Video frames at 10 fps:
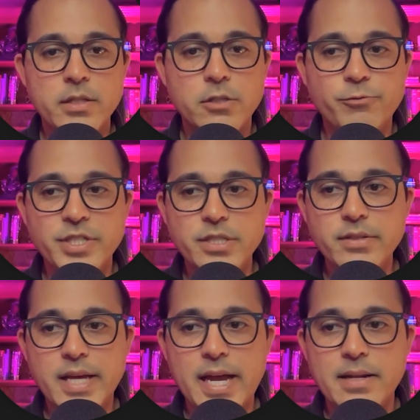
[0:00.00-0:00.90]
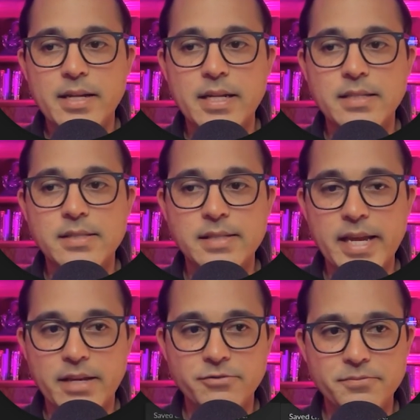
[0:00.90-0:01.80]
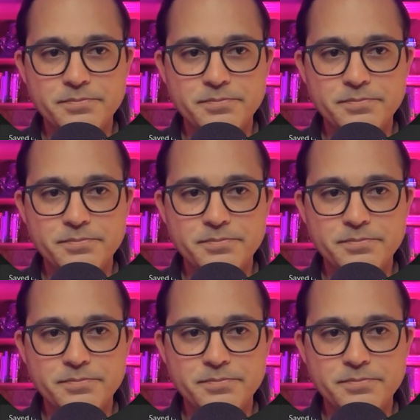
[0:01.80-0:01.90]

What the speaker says: So if we do that and hit save,